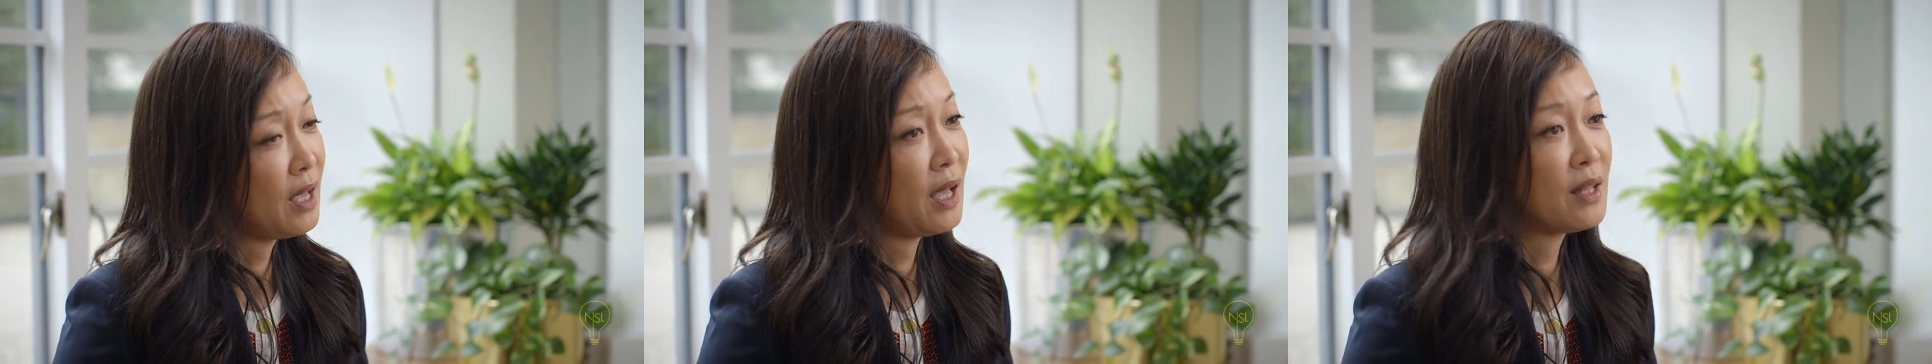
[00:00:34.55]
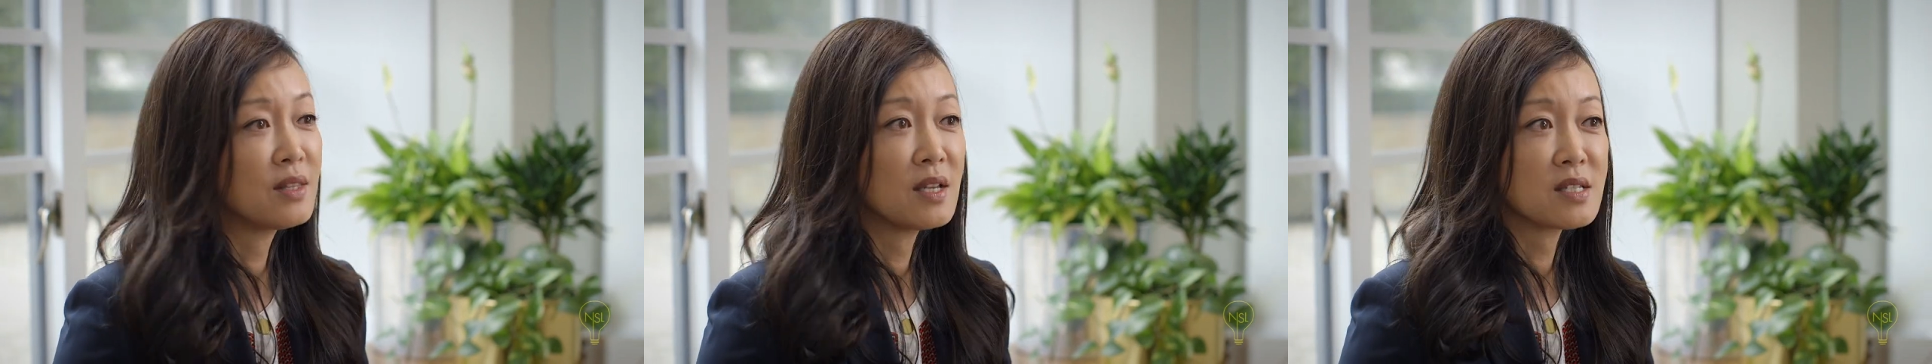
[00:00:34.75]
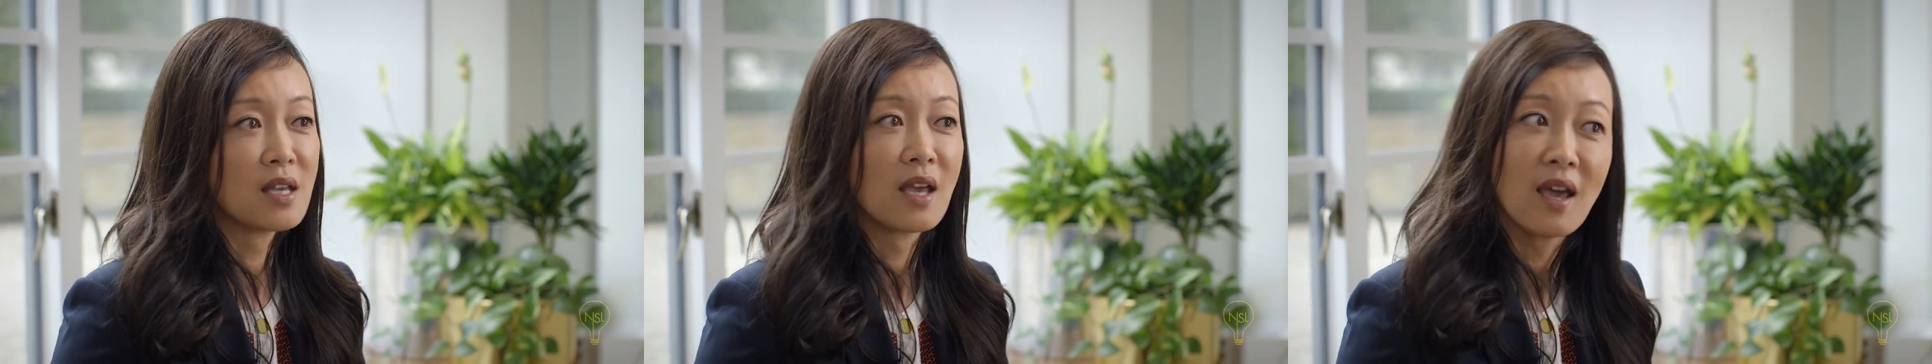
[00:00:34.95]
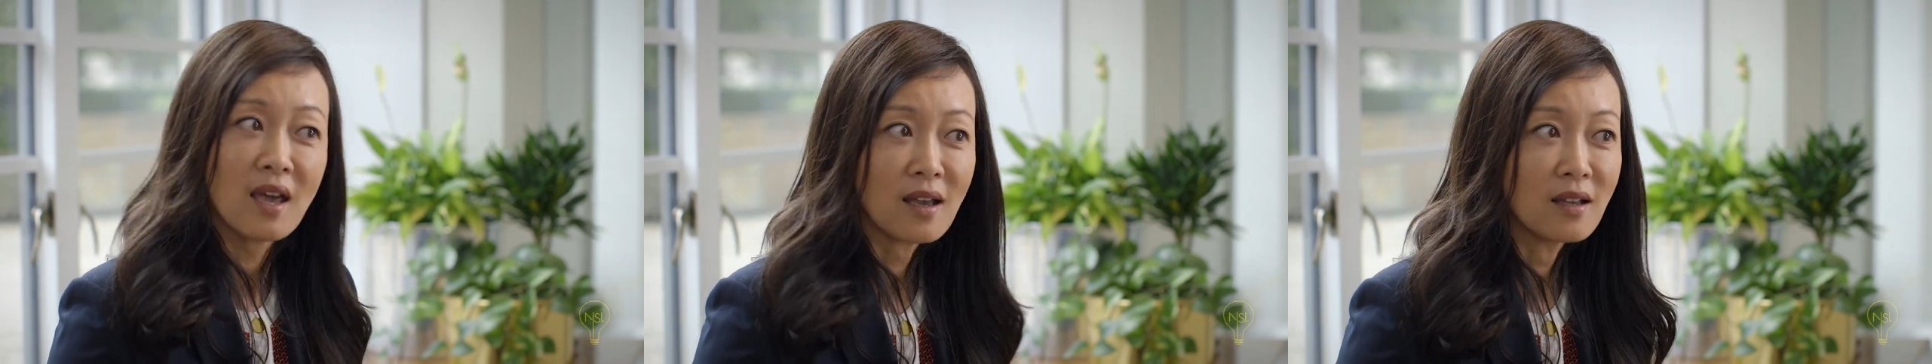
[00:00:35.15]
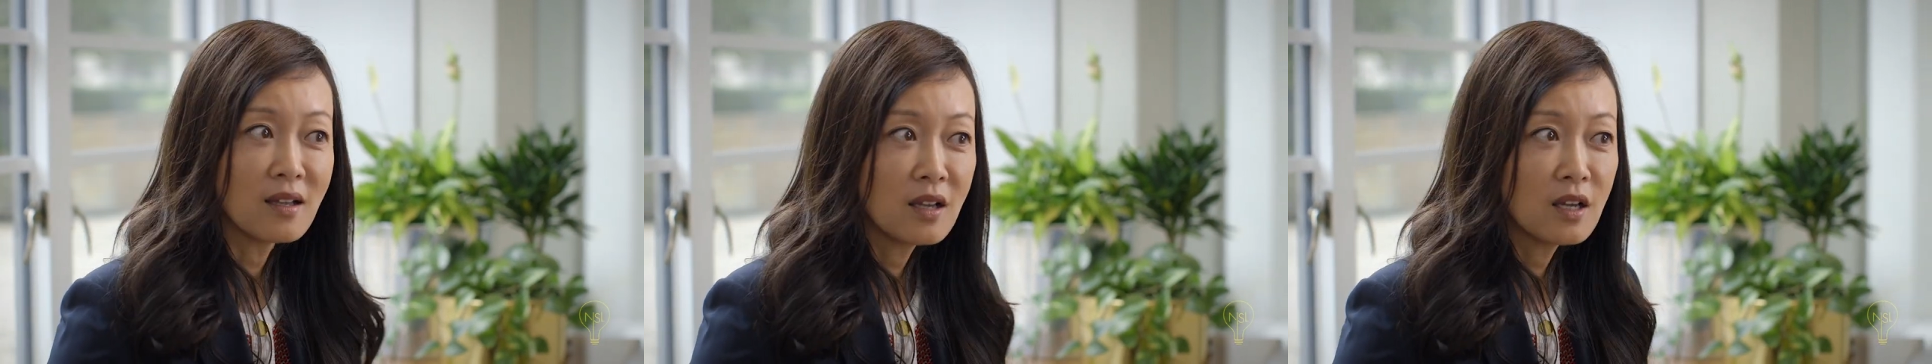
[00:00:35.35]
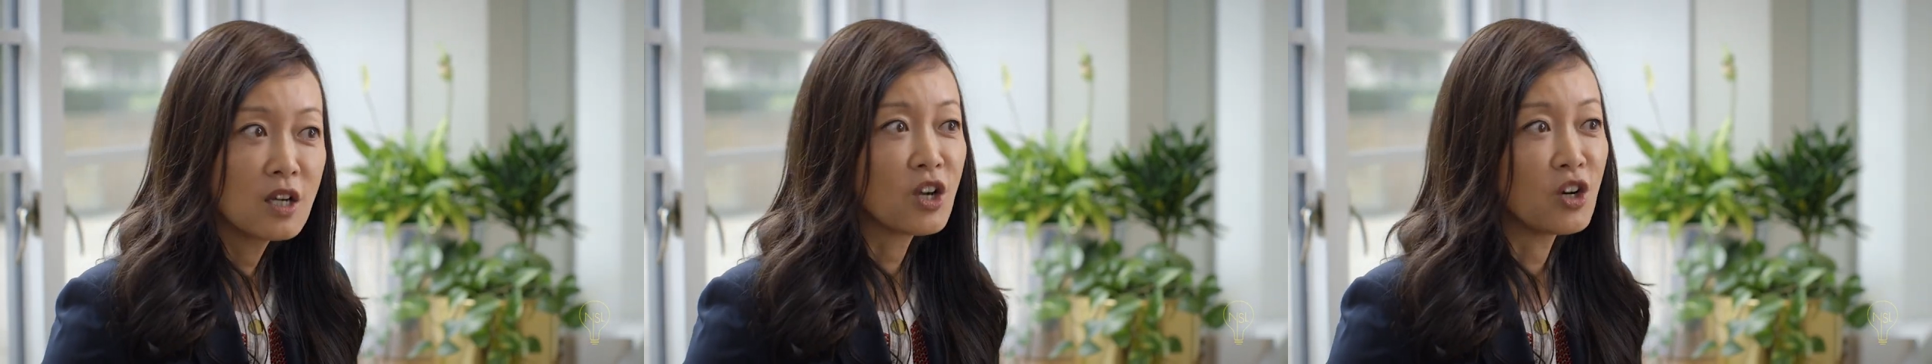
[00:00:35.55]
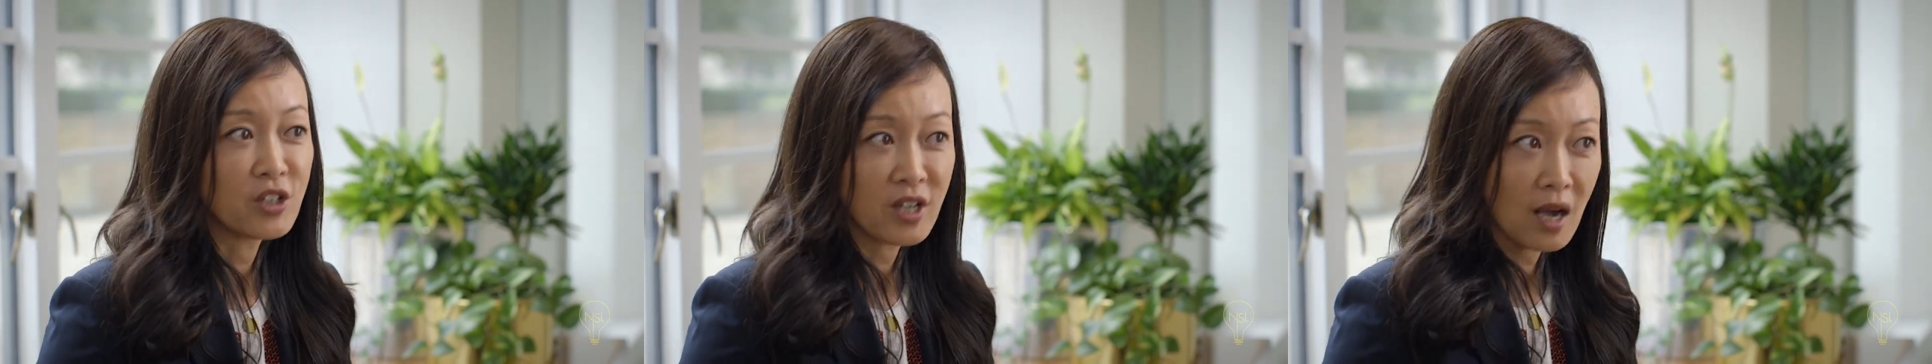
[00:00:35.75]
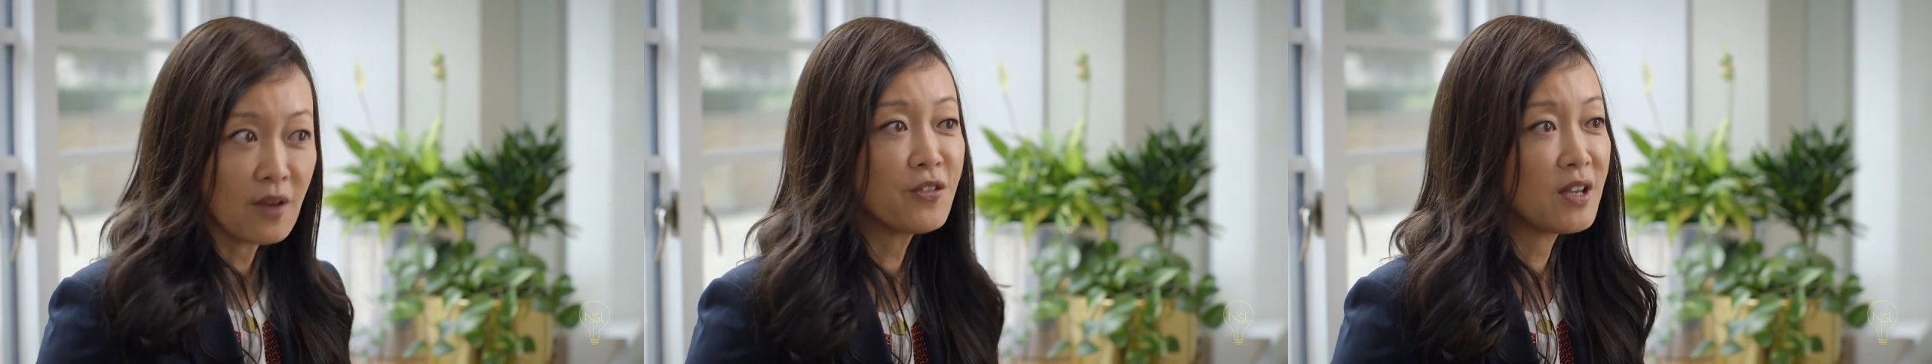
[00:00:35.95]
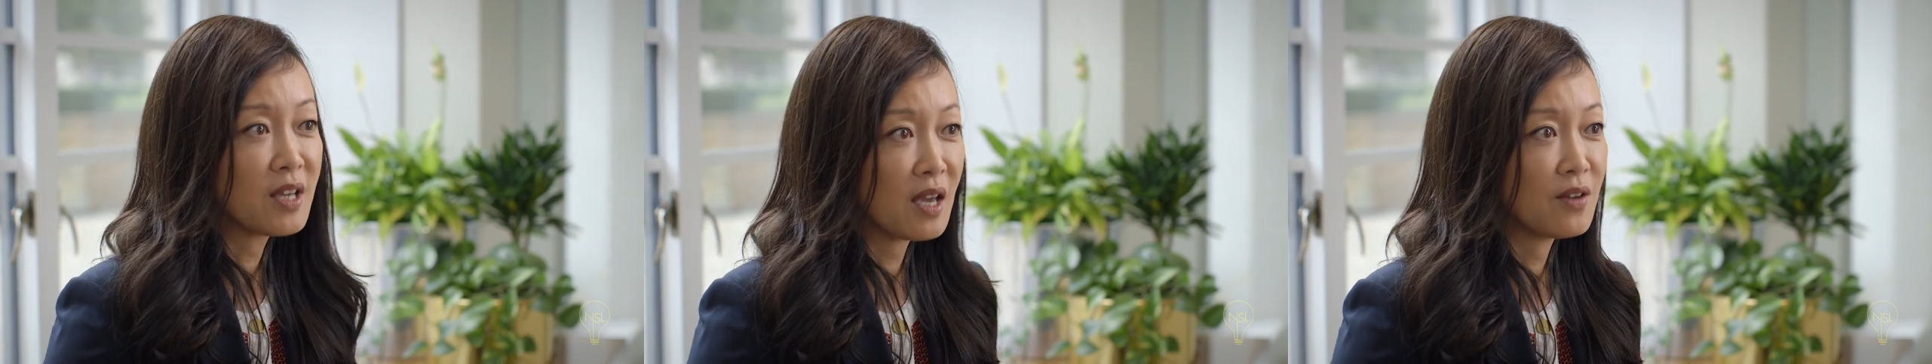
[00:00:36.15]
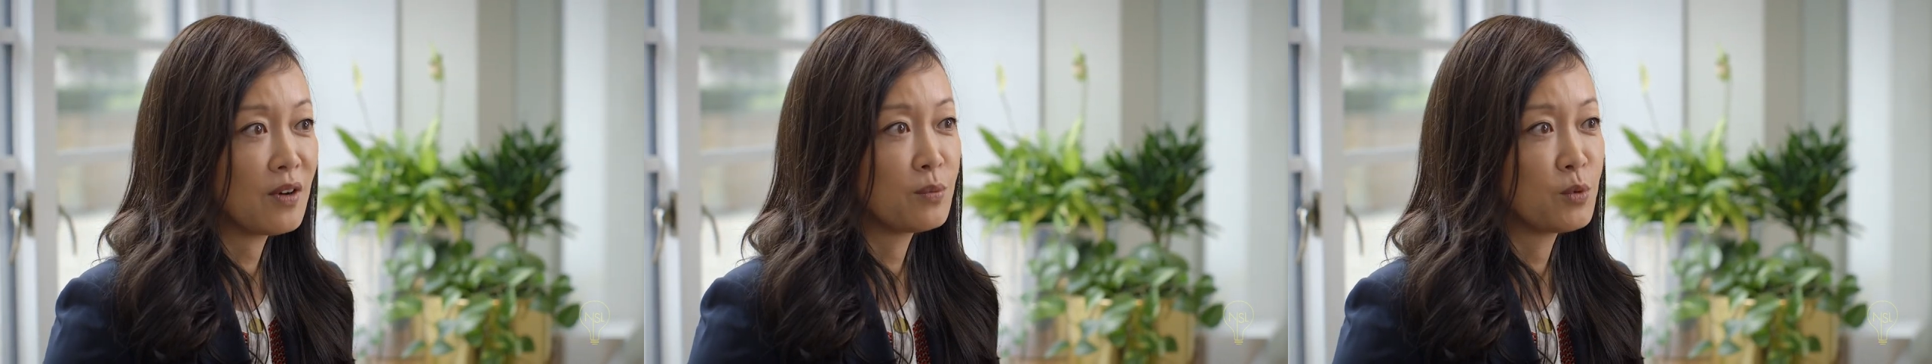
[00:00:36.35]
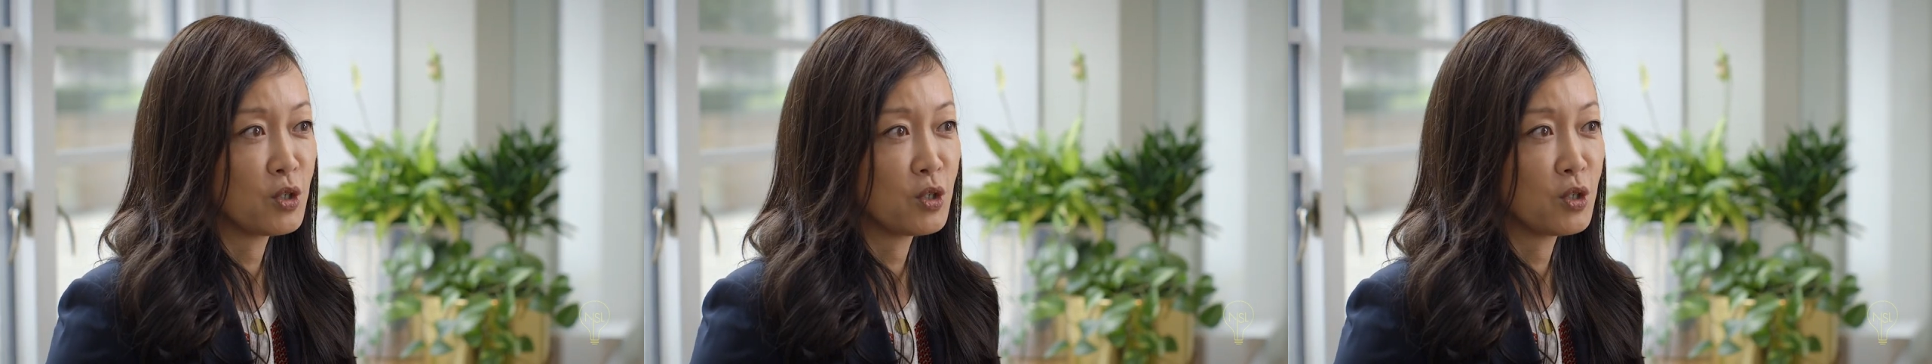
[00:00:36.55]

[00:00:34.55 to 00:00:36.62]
And they say, hey, Gaddafi gave up